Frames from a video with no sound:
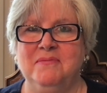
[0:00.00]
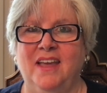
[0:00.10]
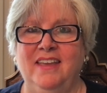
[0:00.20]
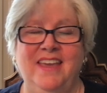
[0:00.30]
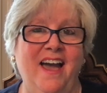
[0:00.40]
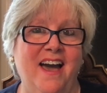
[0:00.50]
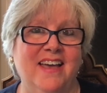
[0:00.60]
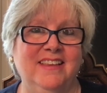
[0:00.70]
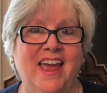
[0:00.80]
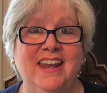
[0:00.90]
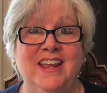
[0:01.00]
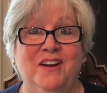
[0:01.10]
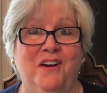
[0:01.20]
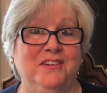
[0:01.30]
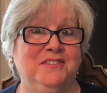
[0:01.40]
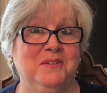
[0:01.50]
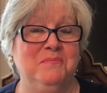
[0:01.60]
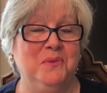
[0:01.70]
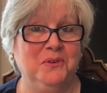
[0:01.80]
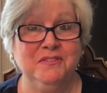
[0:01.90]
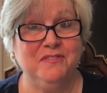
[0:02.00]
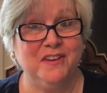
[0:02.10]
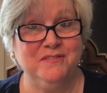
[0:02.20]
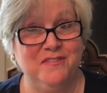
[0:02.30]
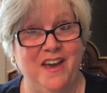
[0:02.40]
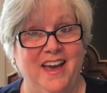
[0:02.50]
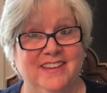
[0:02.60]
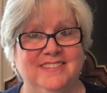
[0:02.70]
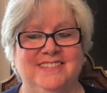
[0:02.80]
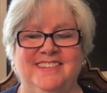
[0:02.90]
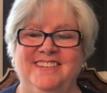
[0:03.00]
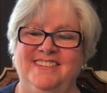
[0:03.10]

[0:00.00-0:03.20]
yeah, and here are some more fun facts.